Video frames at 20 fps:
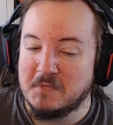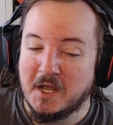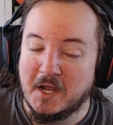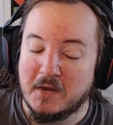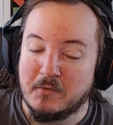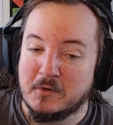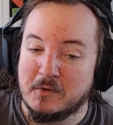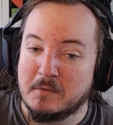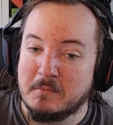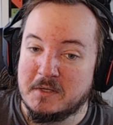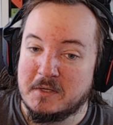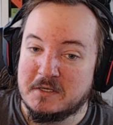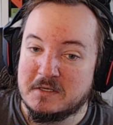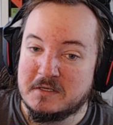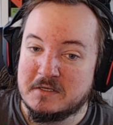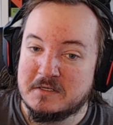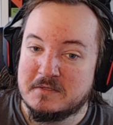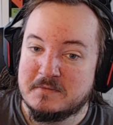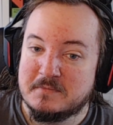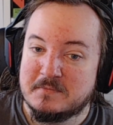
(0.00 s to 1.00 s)
I recommend
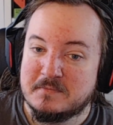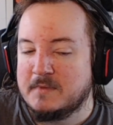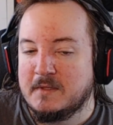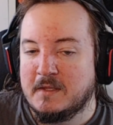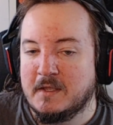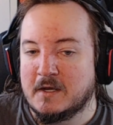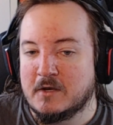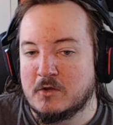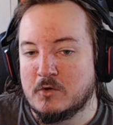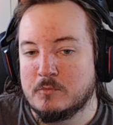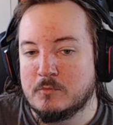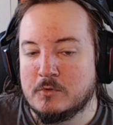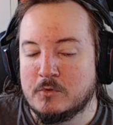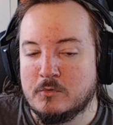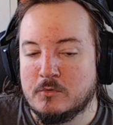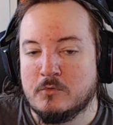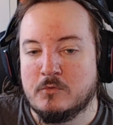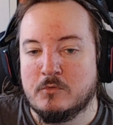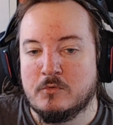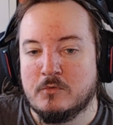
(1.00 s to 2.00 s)
it, and I hope
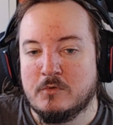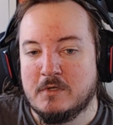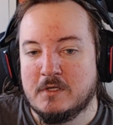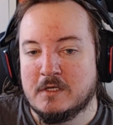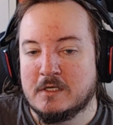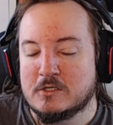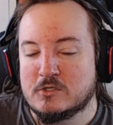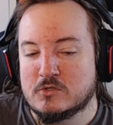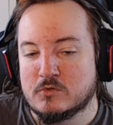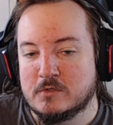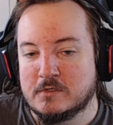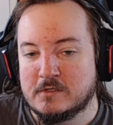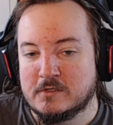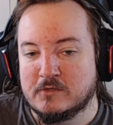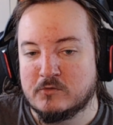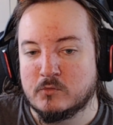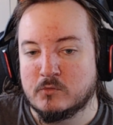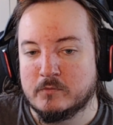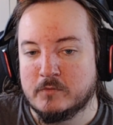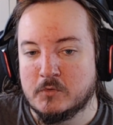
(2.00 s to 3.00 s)
you enjoyed
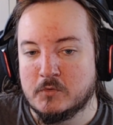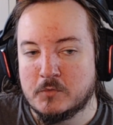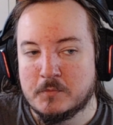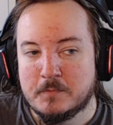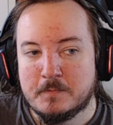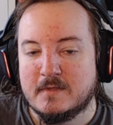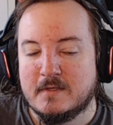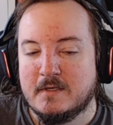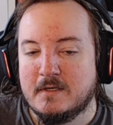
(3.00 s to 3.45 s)
this review.